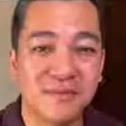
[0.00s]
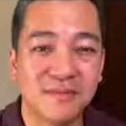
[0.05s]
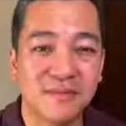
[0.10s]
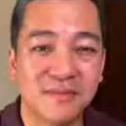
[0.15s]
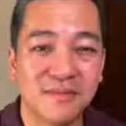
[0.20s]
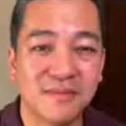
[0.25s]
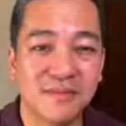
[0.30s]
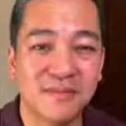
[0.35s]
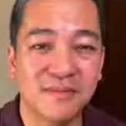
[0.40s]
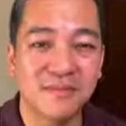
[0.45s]

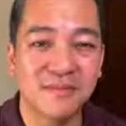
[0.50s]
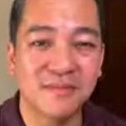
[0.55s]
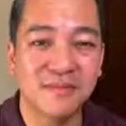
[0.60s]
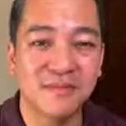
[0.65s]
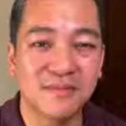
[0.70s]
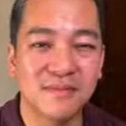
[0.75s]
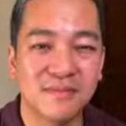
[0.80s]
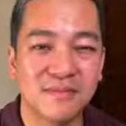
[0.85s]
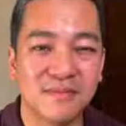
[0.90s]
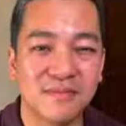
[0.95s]

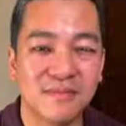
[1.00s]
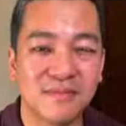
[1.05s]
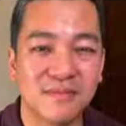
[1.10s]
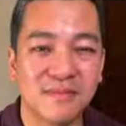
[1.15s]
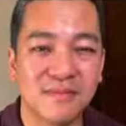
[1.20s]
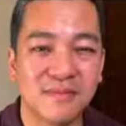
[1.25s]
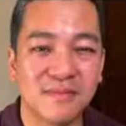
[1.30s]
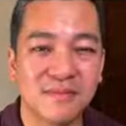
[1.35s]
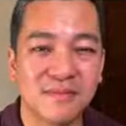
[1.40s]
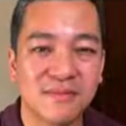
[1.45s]

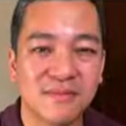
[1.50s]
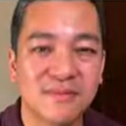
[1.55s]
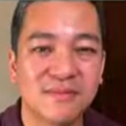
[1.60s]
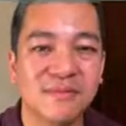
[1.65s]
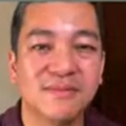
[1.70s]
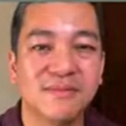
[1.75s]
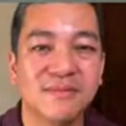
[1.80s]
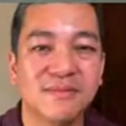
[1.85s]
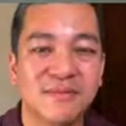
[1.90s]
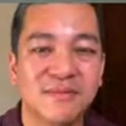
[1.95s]

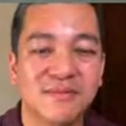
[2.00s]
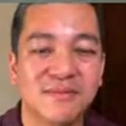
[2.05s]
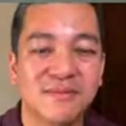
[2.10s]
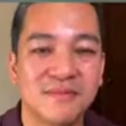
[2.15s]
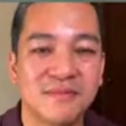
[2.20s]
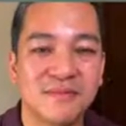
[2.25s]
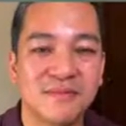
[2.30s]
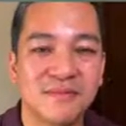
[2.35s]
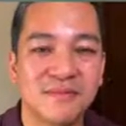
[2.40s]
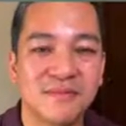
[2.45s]

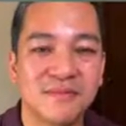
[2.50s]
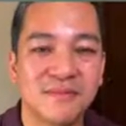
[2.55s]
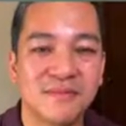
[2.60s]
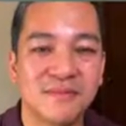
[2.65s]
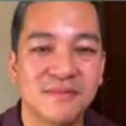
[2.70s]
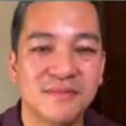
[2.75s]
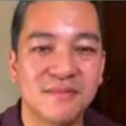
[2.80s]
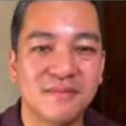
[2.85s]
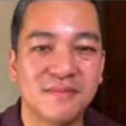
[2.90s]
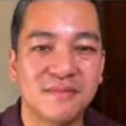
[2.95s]

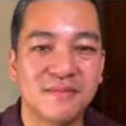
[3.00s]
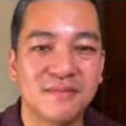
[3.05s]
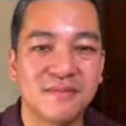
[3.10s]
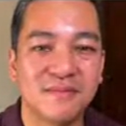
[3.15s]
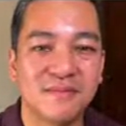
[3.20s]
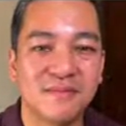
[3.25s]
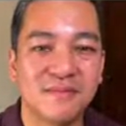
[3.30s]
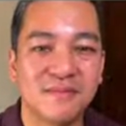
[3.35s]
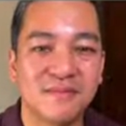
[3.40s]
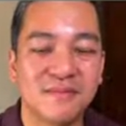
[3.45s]

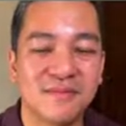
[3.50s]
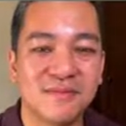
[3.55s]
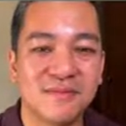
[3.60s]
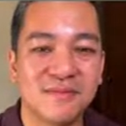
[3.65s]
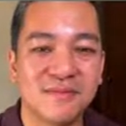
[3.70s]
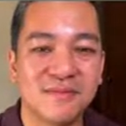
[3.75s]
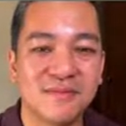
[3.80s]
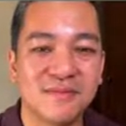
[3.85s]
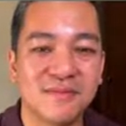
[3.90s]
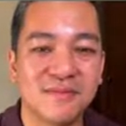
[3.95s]

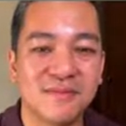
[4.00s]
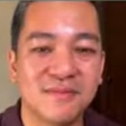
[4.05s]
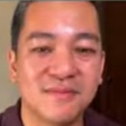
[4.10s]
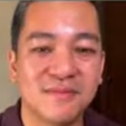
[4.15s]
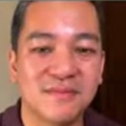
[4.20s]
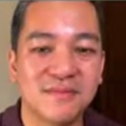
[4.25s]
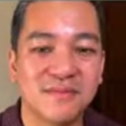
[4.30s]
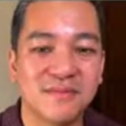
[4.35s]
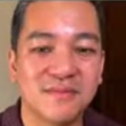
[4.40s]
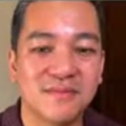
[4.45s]

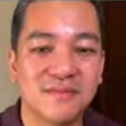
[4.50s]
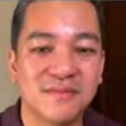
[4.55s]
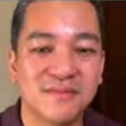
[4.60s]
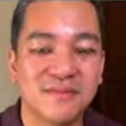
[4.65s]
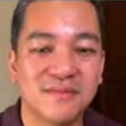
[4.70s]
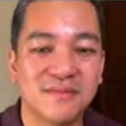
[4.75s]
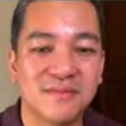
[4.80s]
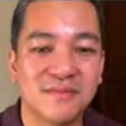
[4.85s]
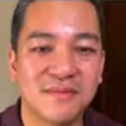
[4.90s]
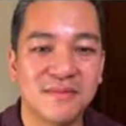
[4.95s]

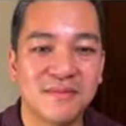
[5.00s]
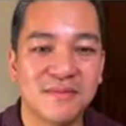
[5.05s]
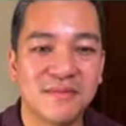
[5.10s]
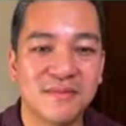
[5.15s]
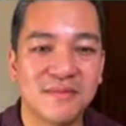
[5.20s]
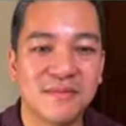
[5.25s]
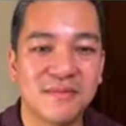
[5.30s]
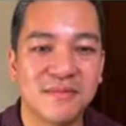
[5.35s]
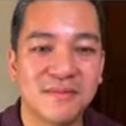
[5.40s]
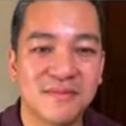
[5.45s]

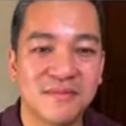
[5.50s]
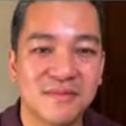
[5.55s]
The person shown says nothing.